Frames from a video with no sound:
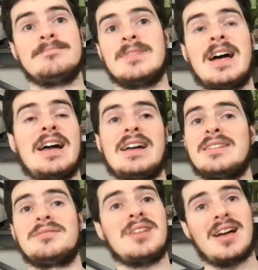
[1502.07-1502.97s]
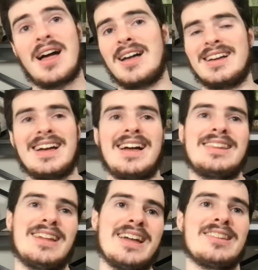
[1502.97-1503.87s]
I
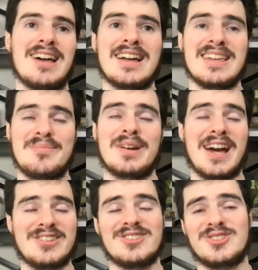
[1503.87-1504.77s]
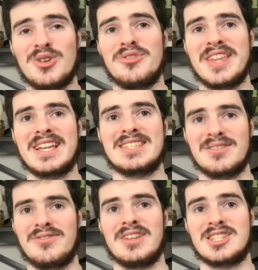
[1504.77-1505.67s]
like Lockett, but I just don't think
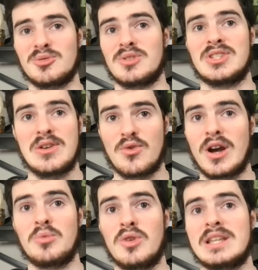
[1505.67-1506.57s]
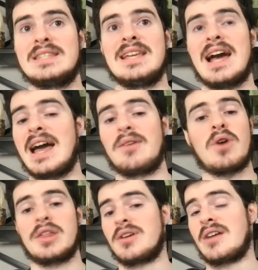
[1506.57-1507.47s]
it's the receiver I'd want to see. I'd
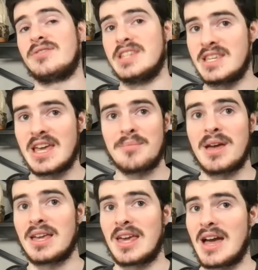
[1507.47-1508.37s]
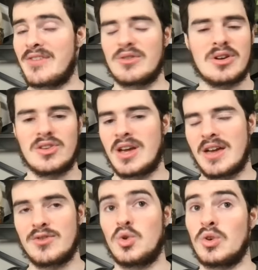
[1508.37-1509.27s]
rather have DK Metcalf. I'd rather
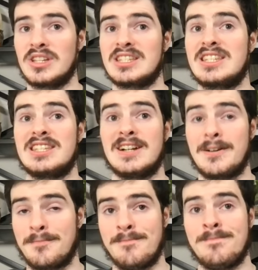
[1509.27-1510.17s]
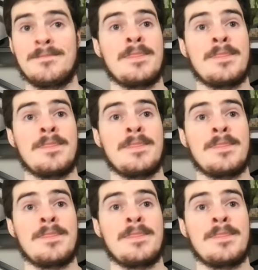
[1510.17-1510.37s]
have Cortland Sutton,